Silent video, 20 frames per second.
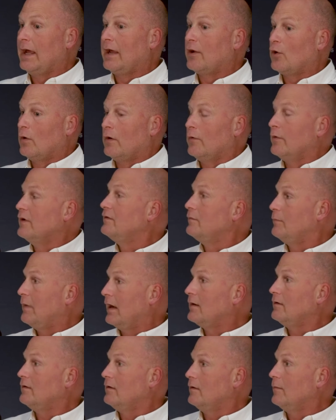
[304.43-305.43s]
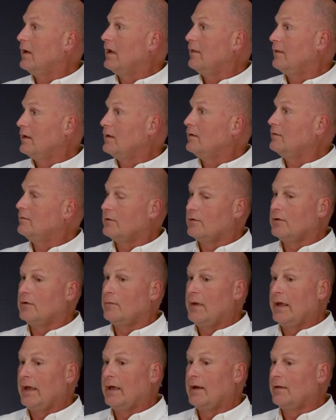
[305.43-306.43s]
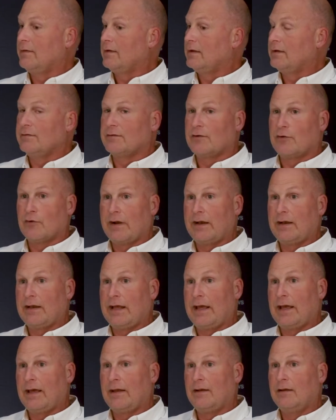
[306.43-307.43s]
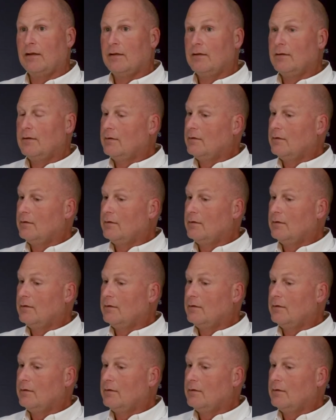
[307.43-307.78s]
like or respect him. I think he's a good man. I think he's a great dad.